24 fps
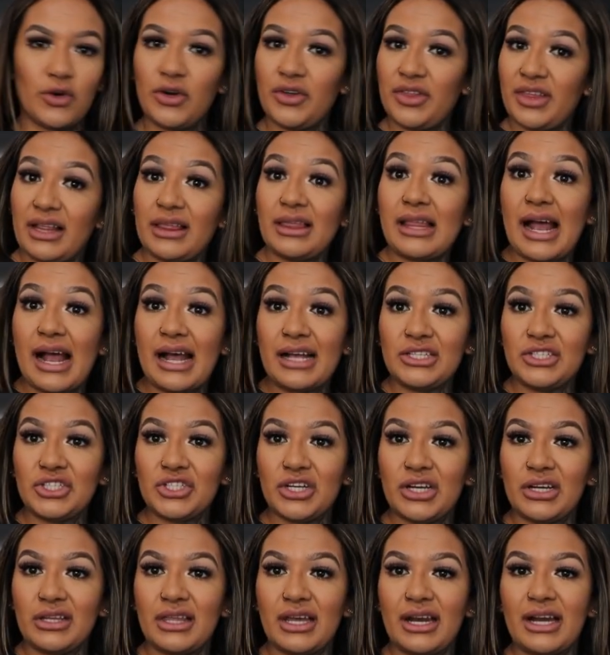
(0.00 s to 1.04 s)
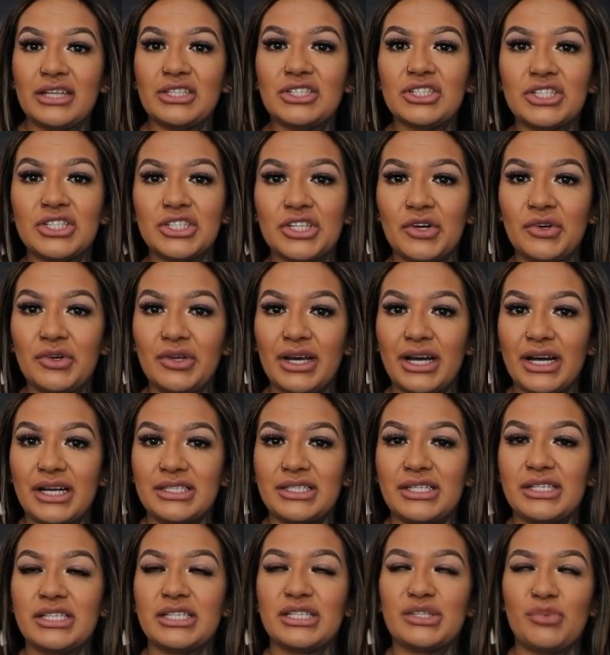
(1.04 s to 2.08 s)
or the last shirt that I just showed you
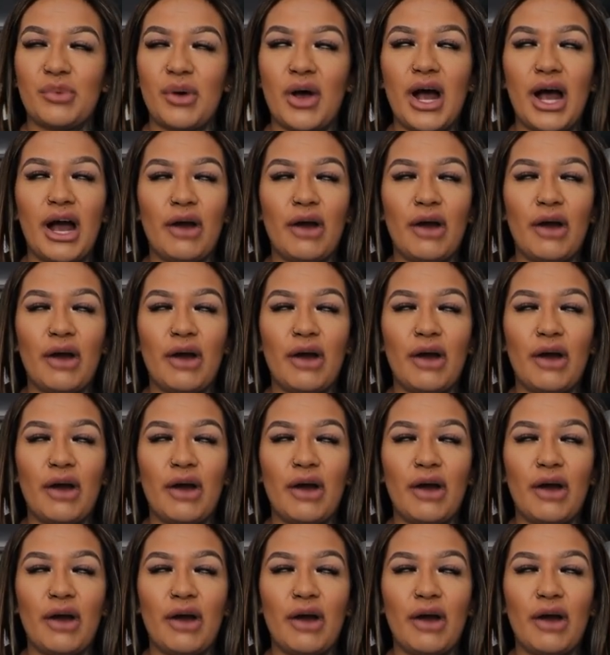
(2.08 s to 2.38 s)
guys in a small.